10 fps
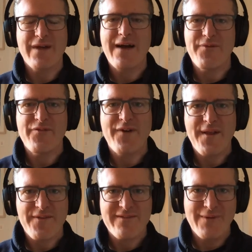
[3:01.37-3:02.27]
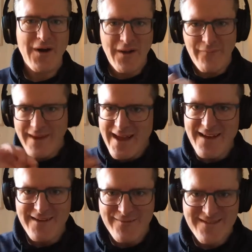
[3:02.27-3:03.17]
we have the font small and we
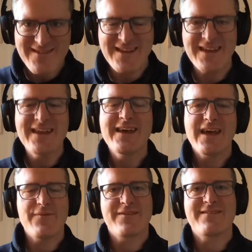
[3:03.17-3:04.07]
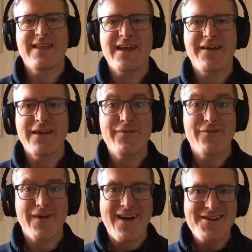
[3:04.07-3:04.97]
can't even see if it's there. Even
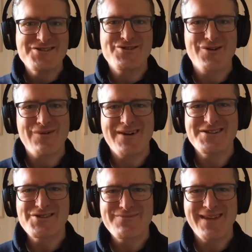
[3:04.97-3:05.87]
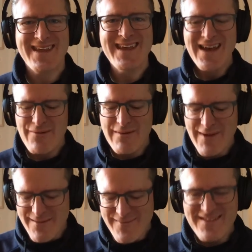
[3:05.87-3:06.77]
if we are sure where it should be, we
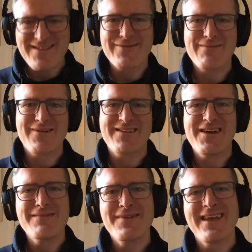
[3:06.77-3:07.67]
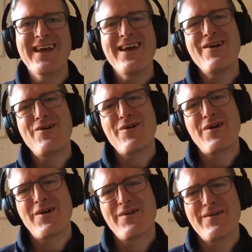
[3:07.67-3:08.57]
might miss it when we're typing,
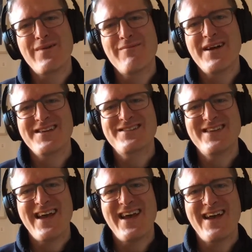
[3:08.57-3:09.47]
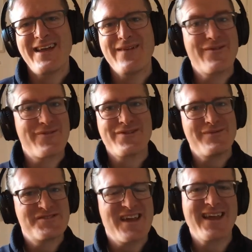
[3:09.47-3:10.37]
or we might, even if we're
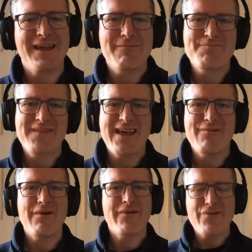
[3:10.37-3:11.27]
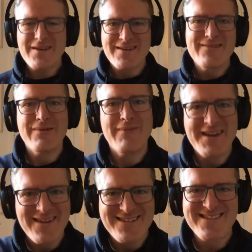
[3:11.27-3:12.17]
double checking what we've written, we
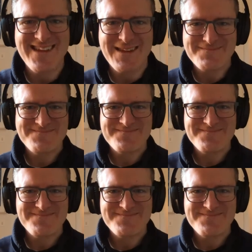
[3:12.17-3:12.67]
might not see.